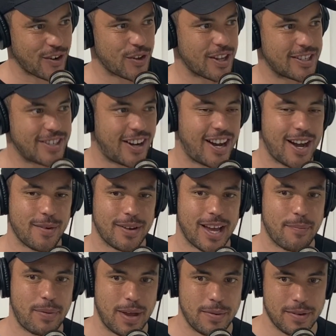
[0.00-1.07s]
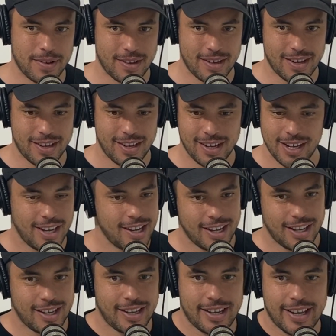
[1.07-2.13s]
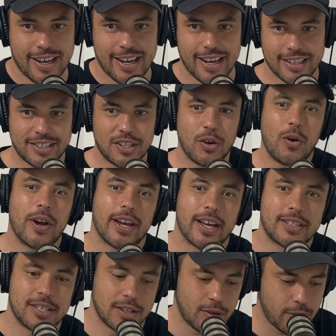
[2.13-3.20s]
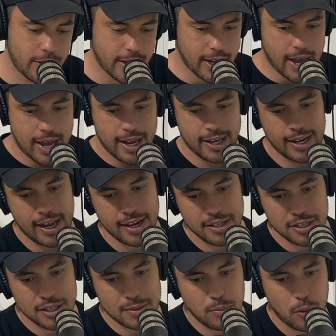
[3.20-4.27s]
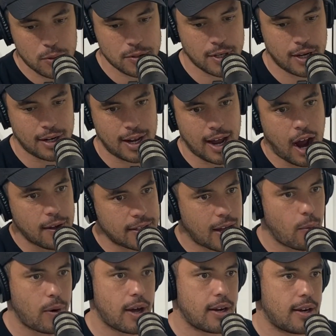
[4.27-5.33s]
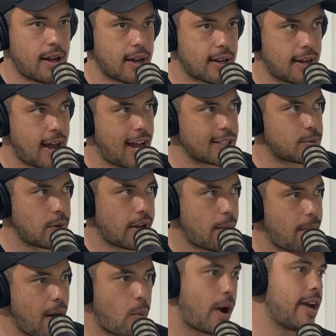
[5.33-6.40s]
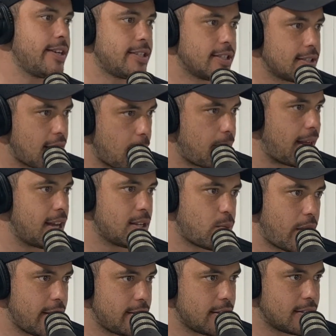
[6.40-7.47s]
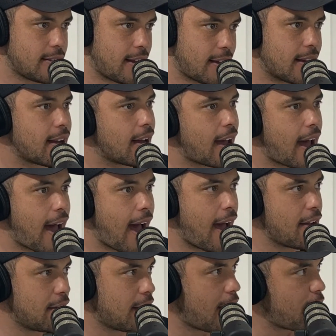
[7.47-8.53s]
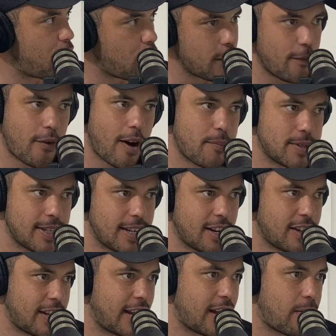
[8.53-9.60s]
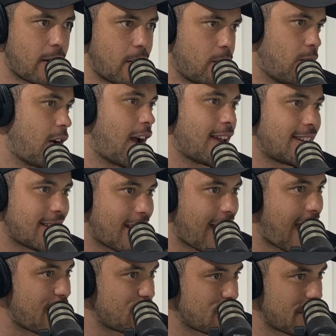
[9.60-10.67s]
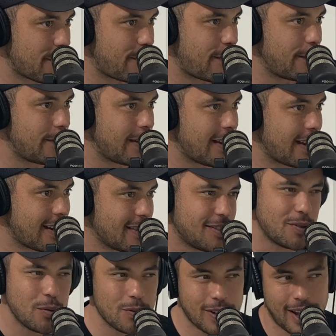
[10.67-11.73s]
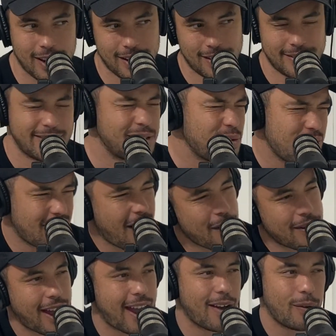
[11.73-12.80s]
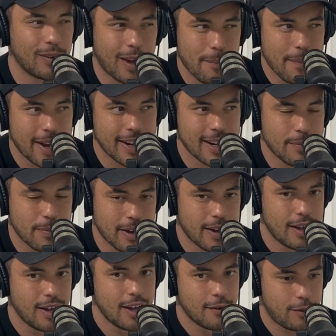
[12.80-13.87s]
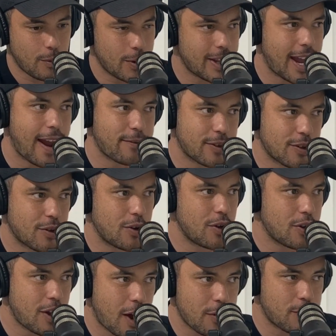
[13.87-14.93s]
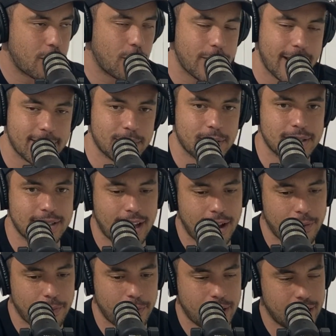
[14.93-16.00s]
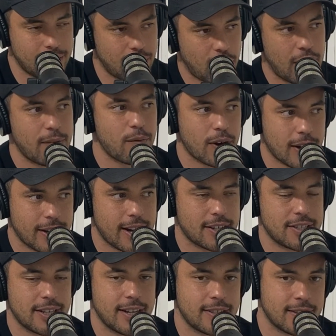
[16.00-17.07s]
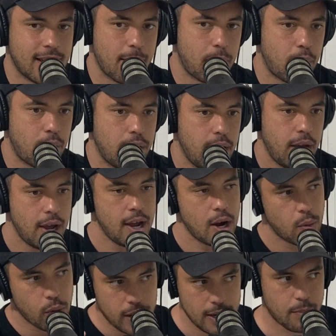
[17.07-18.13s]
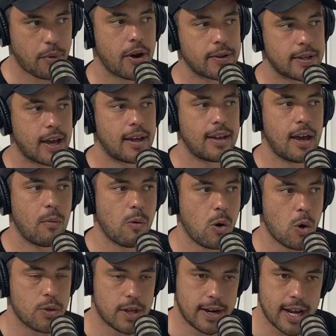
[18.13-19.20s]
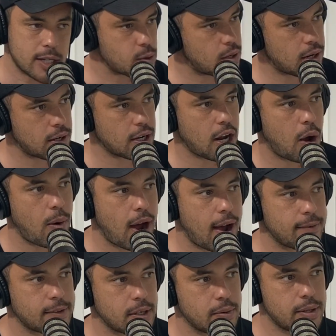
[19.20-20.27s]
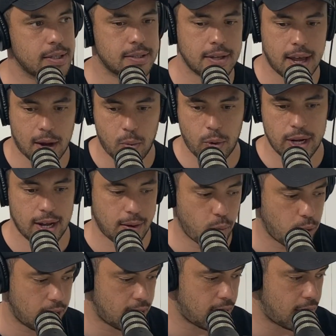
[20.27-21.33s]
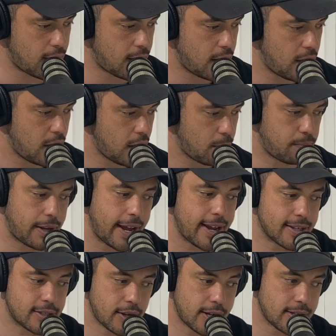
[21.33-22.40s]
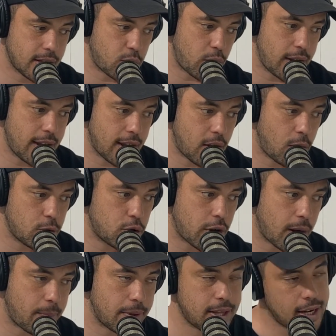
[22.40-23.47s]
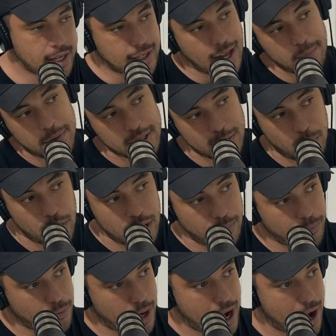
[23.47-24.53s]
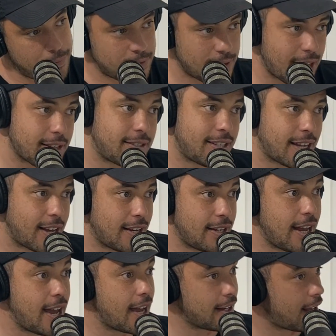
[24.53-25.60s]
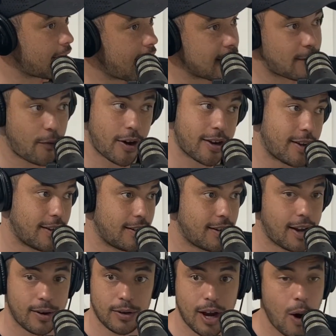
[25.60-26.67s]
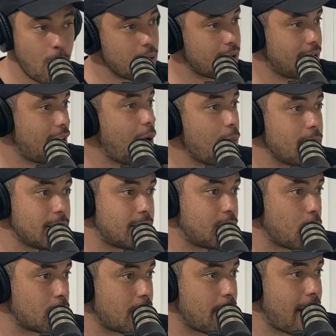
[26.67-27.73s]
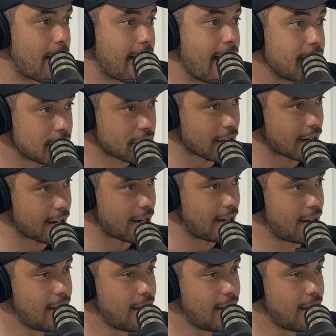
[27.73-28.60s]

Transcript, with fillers: that all the time. What's like, that even mean? Like, Yeah, it's annoying. It's annoying, and, and it's just more so like I done one like last week about wages, like player wages, like like forty five percent of the NRL are under one hundred and fifty, and it's still like still okay, like money, but for what they have to do, go through all that sort of stuff, and not everyone can actually get to that point. Really broke down that wall. The next one I'm going to go after is like when a when a player signs a three year contract, but then the club doesn't want him after their yeah. second year. Like that's fucking like no one, no one has talked about that shit.